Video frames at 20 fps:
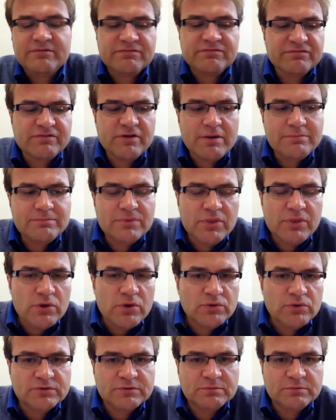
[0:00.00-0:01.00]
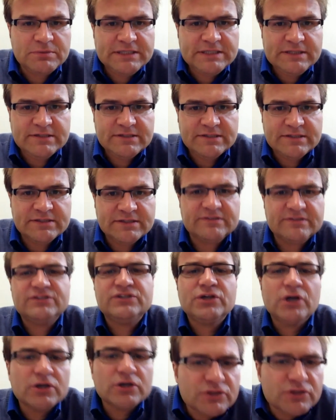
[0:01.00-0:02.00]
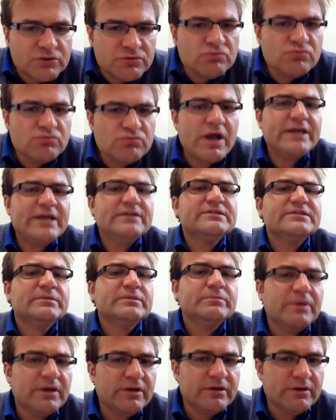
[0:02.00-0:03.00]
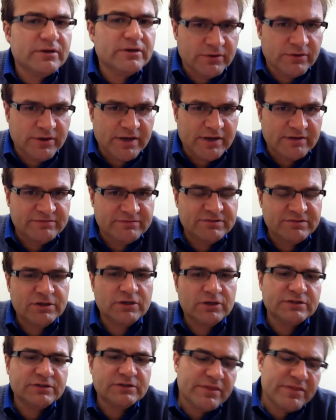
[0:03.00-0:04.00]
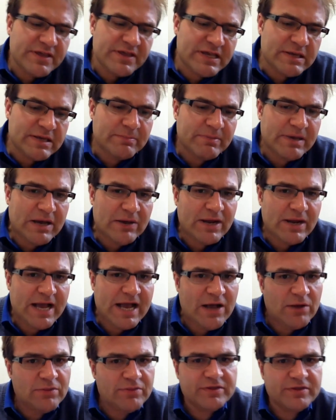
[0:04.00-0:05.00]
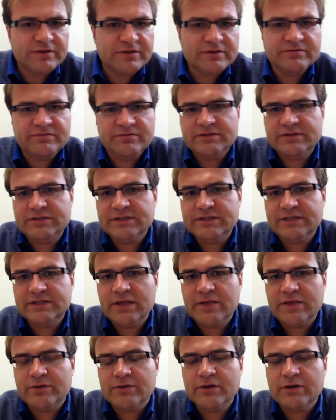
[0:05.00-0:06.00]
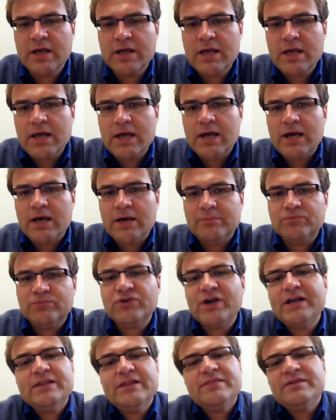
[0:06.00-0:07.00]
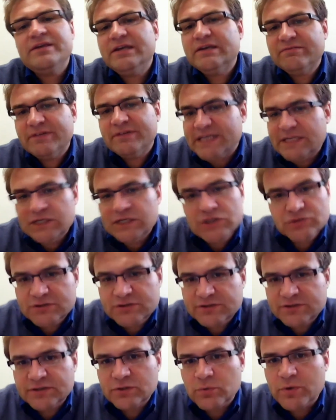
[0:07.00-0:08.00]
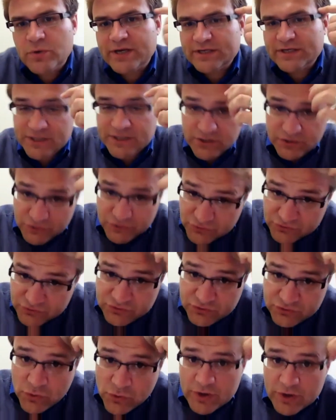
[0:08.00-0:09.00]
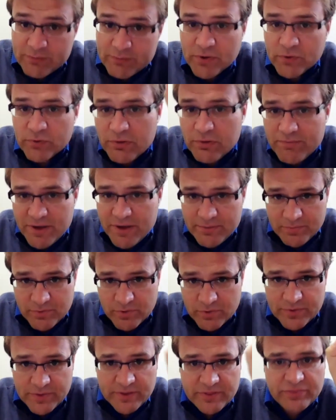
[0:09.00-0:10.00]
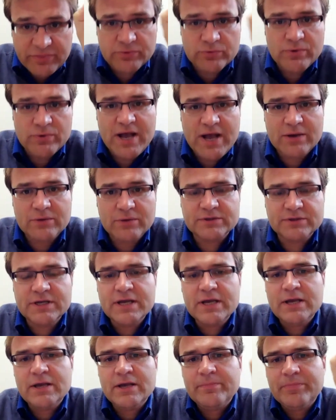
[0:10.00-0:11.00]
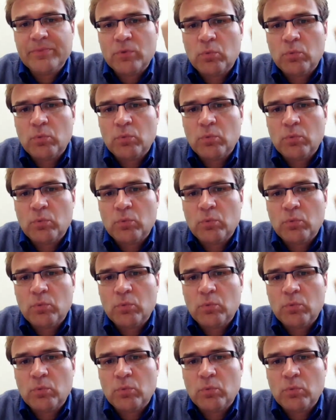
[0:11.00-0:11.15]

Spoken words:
And then from those pieces, start to write some paragraphs. Start to think about how things fit together. Try to think of an interesting way to tell your story, but remember that throughout,